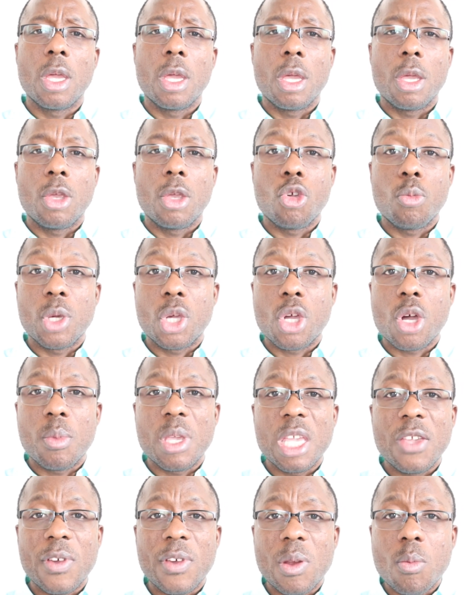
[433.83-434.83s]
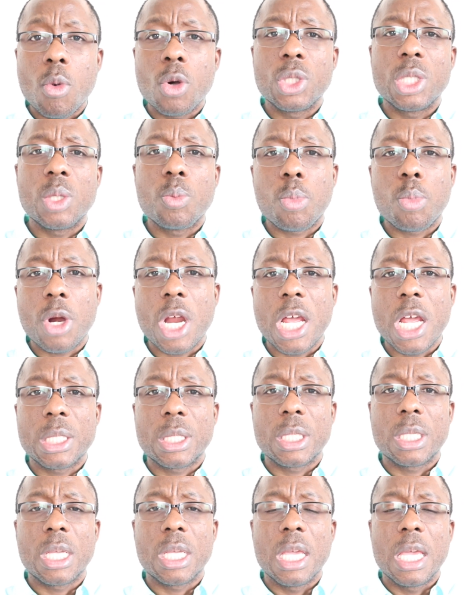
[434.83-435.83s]
You become even more
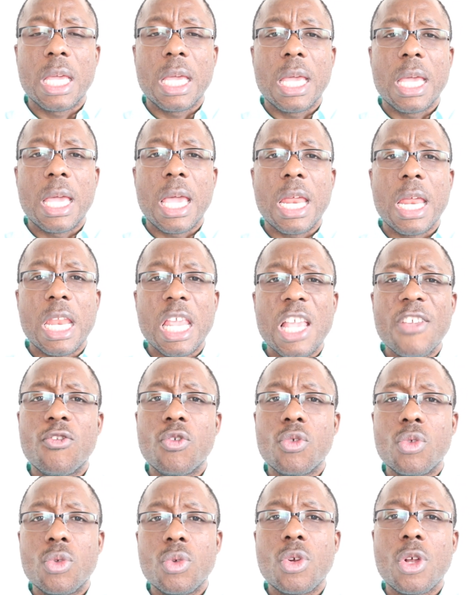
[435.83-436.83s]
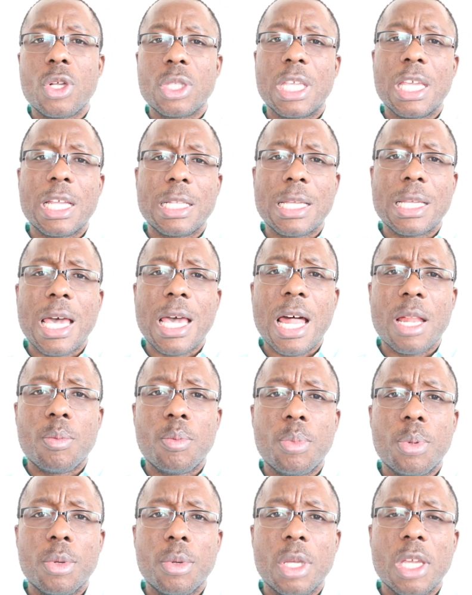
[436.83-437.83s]
depressed. And if you do not get
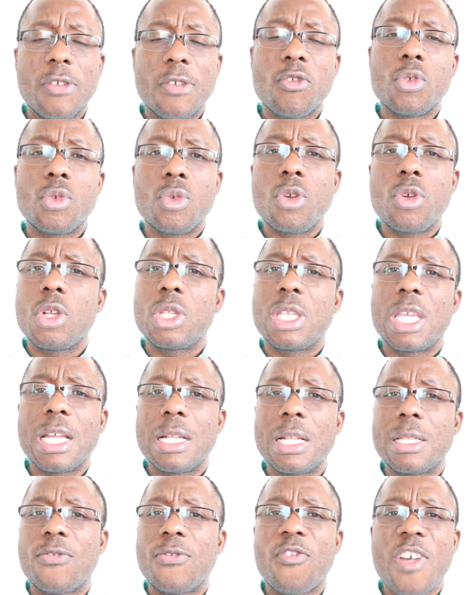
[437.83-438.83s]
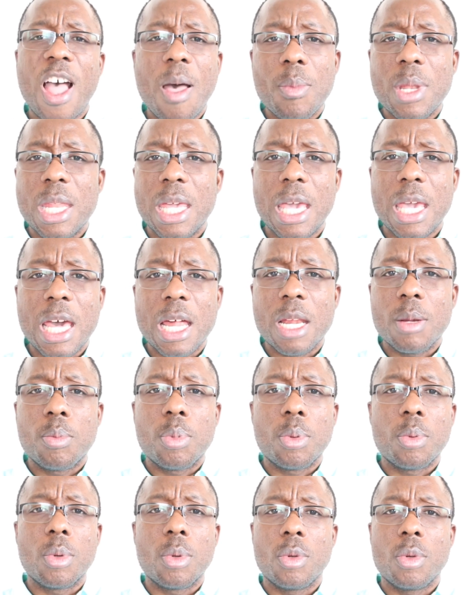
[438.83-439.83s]
help, if you do not get family help,
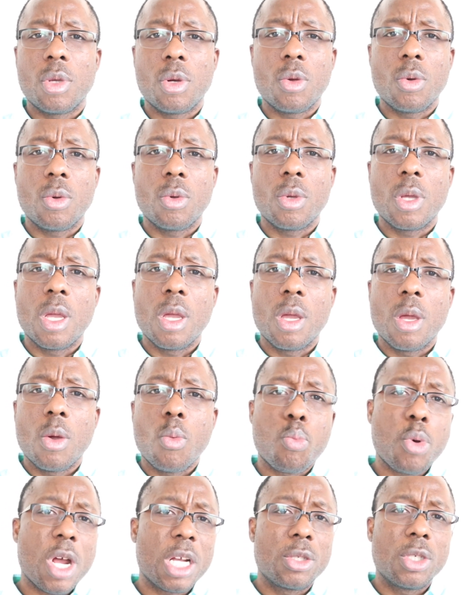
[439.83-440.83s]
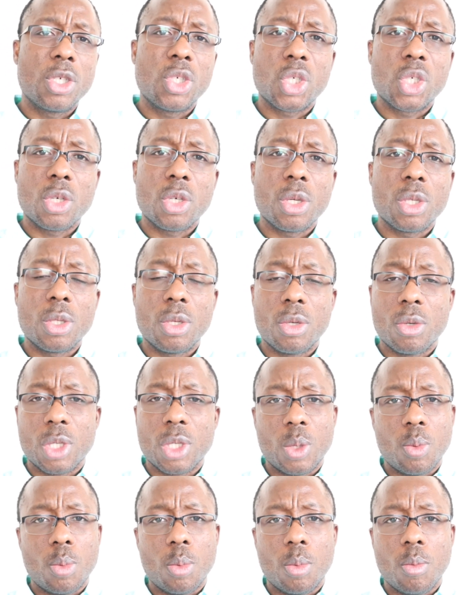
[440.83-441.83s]
practitioners,
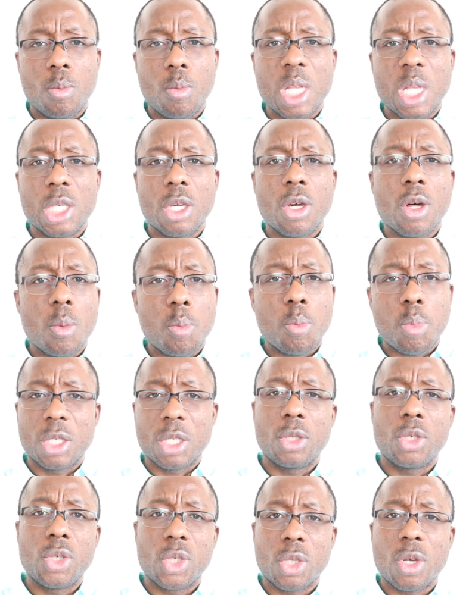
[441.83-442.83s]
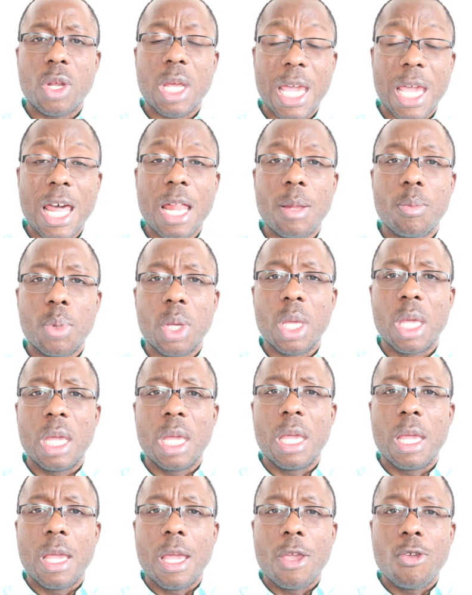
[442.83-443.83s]
medical practitioner help,
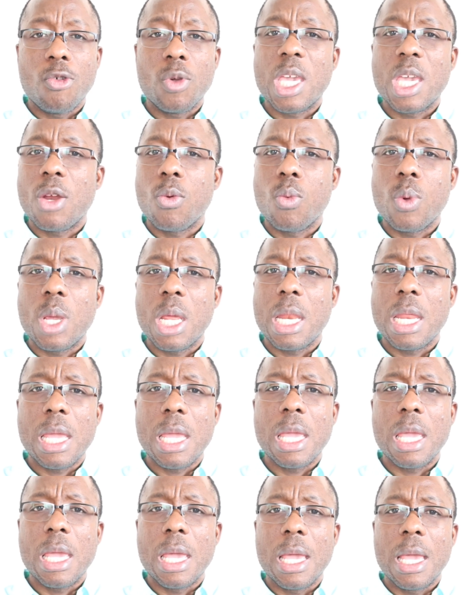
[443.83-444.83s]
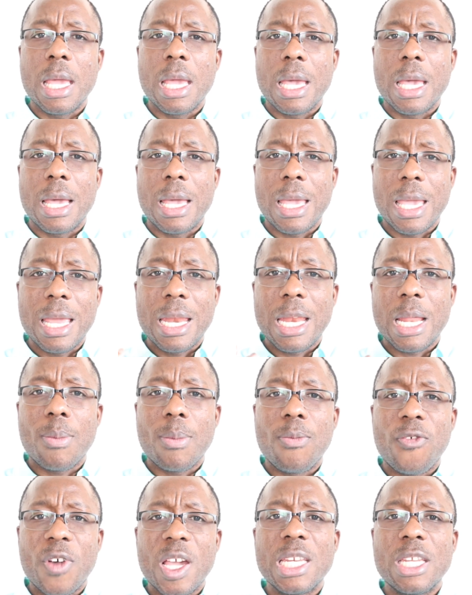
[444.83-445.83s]
you can really end
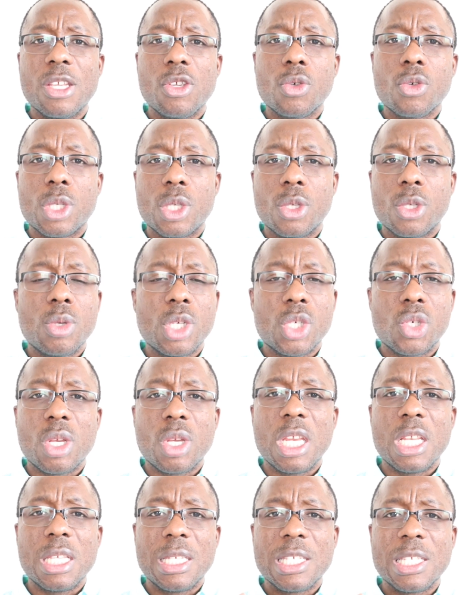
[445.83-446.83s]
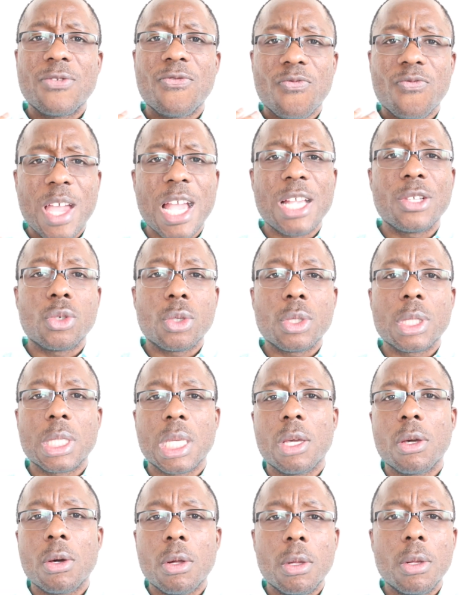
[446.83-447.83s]
up finding your situation in this vicious
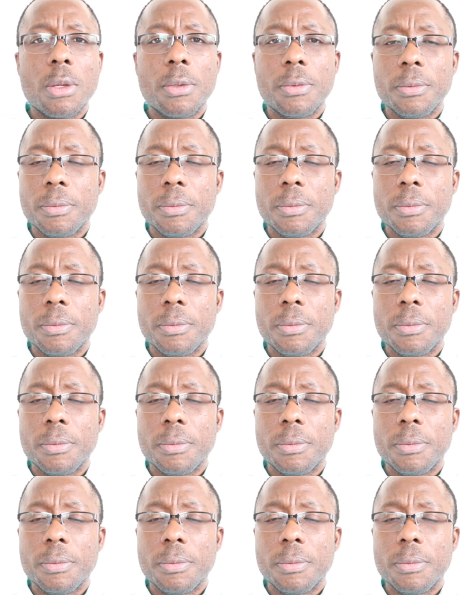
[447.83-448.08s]
cycle